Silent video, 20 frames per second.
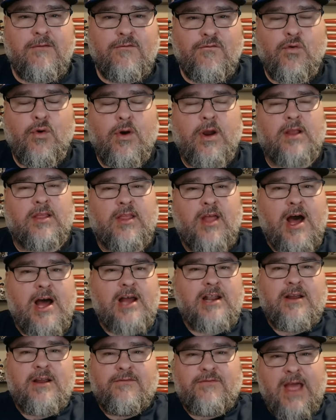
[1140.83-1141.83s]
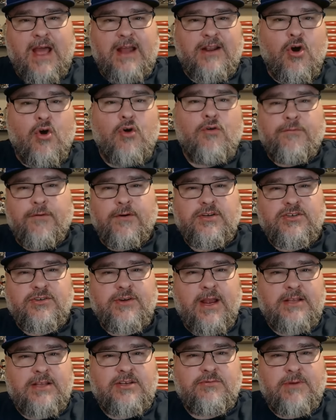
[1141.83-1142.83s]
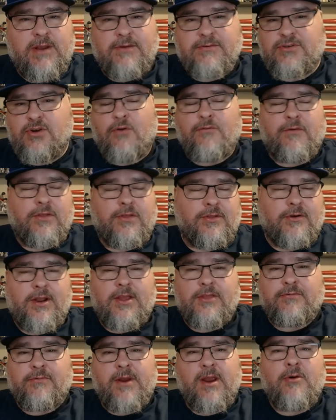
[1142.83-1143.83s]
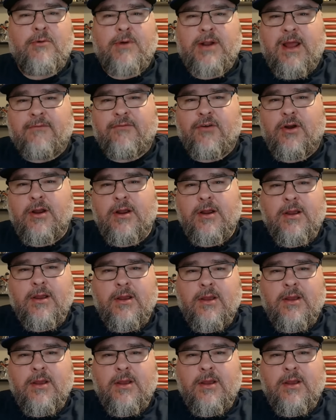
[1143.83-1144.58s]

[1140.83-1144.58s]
for a lot of that 0 for stretch when he was 0 for 33 or whatever,